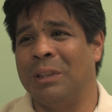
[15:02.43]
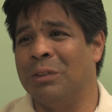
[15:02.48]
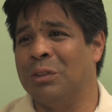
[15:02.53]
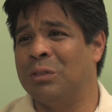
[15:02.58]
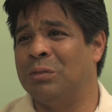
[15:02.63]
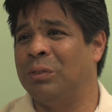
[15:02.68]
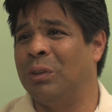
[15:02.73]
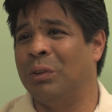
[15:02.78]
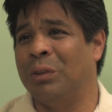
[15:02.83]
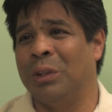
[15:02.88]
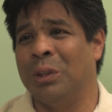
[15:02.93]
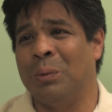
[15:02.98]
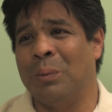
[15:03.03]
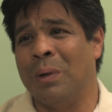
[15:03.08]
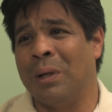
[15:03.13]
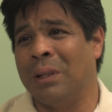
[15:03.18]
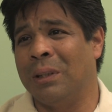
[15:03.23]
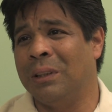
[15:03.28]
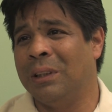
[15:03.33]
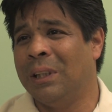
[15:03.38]
else floating in the
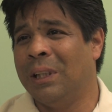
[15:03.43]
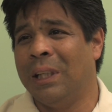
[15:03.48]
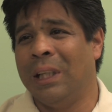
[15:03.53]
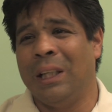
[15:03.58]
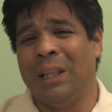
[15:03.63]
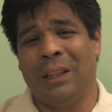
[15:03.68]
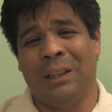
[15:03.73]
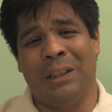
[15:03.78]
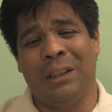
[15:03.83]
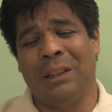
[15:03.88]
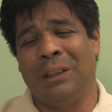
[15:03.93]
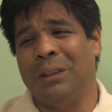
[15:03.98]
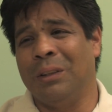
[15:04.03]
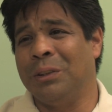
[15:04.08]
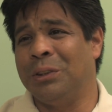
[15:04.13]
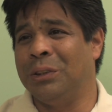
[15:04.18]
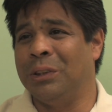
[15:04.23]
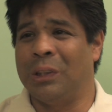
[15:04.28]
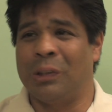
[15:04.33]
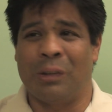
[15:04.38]
water. It didn't go
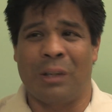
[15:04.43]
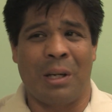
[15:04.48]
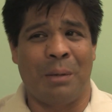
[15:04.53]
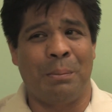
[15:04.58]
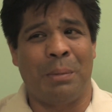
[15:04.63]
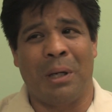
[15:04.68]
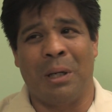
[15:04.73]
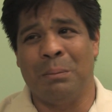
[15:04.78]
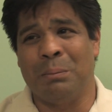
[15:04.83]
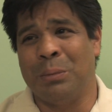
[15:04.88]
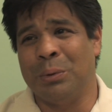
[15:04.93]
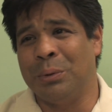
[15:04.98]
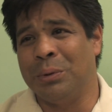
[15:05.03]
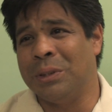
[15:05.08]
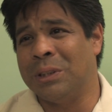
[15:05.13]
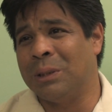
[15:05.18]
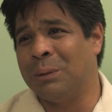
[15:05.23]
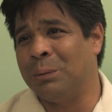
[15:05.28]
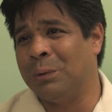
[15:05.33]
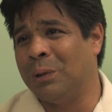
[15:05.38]
to the crab pot
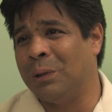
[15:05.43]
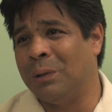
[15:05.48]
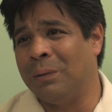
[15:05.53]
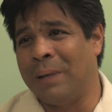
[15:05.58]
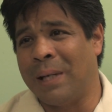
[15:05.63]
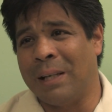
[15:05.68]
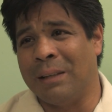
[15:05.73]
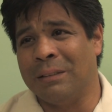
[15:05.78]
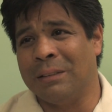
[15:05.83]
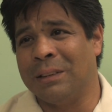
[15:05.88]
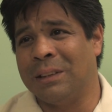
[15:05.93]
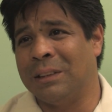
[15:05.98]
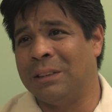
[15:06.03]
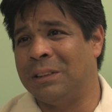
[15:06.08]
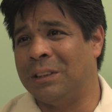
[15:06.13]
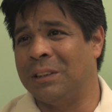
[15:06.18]
buoys that we were around